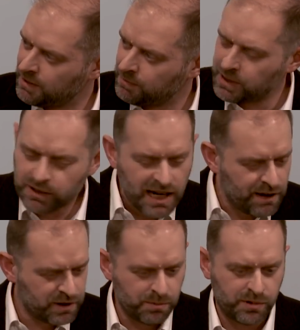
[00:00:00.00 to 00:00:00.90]
You know, care
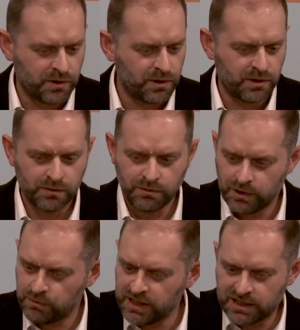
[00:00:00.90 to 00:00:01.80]
for the poor,
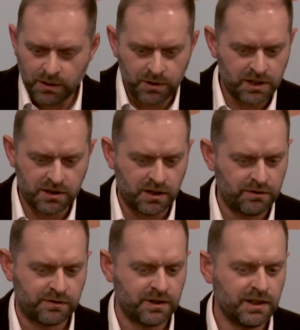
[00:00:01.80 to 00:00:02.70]
reach out with His love.
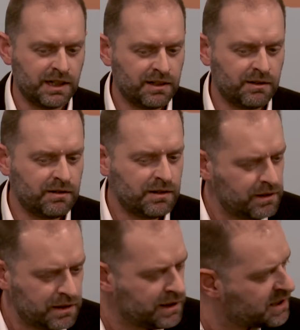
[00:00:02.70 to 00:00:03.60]

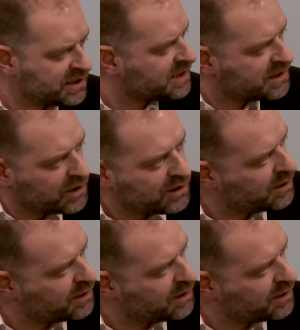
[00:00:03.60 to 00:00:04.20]
These things actually aren't